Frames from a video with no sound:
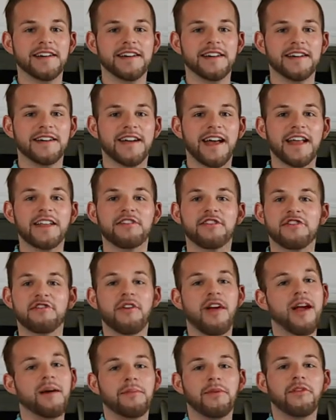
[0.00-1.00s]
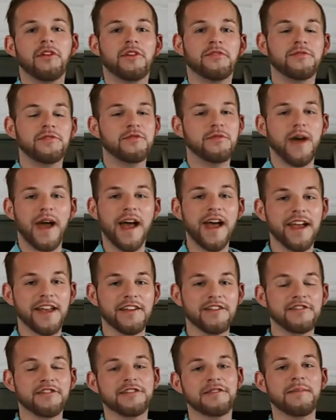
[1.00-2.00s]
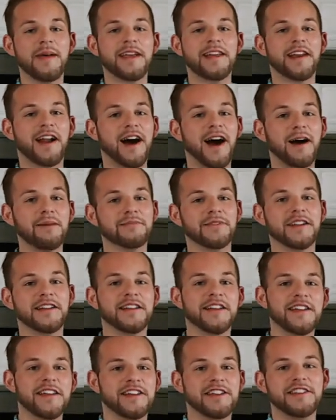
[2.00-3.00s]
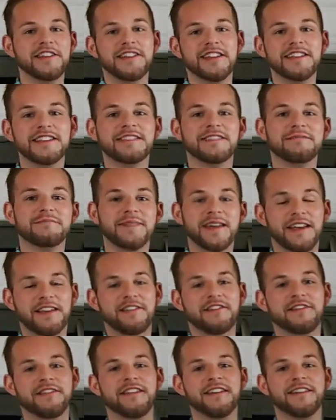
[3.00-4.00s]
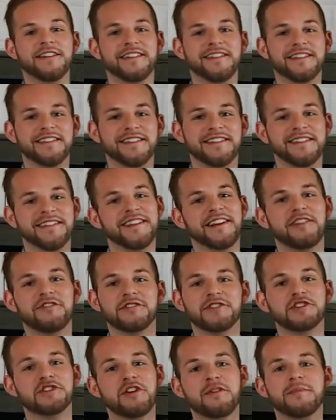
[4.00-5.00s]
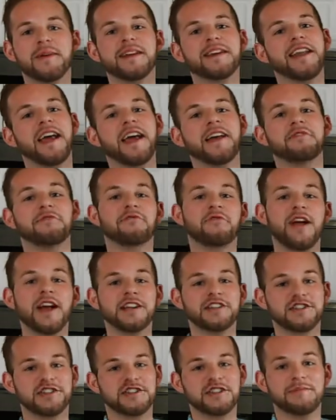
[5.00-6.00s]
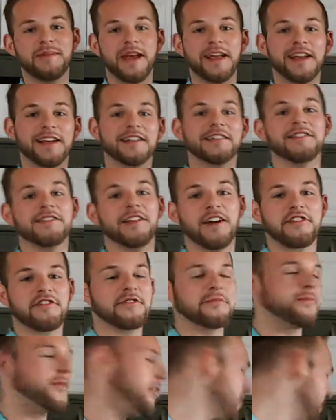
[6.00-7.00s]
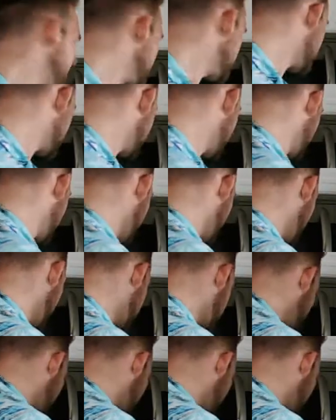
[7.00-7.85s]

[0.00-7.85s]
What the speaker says: and scramble a few eggs to make an omelet, you need to mix, you know, German and French to make Luxembourgish, which,